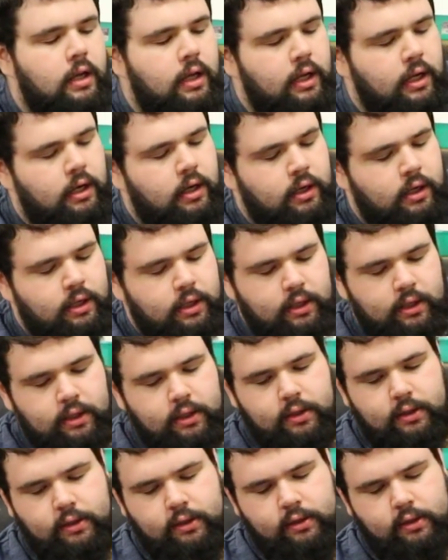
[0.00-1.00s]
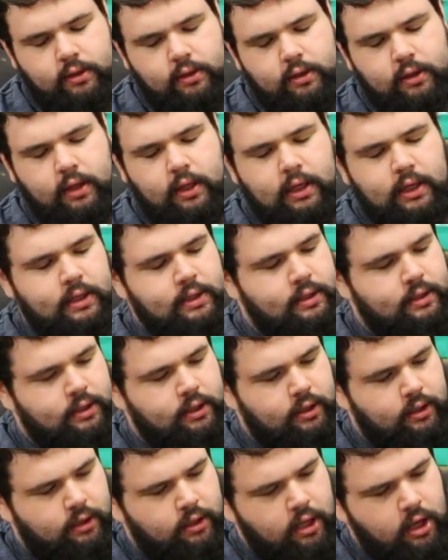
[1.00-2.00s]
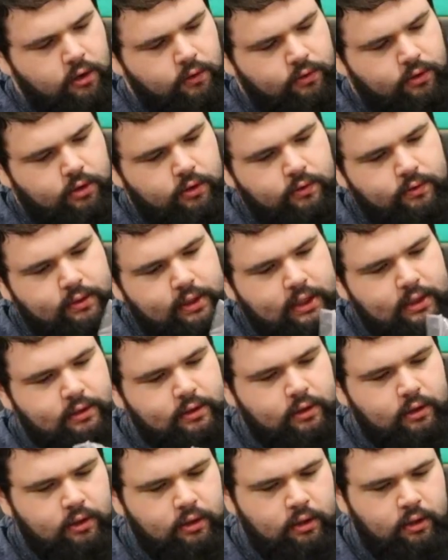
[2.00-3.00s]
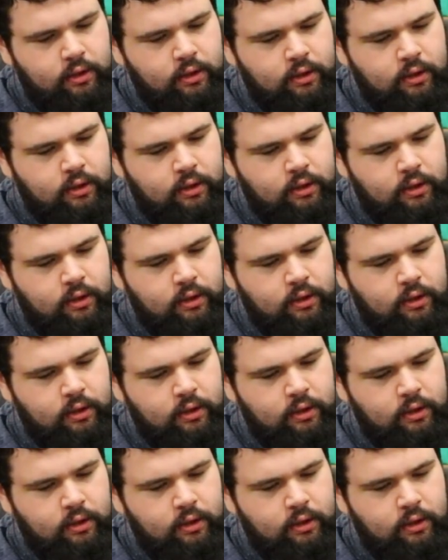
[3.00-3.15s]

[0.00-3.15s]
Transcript: Here is, I think this is an O2 sensor.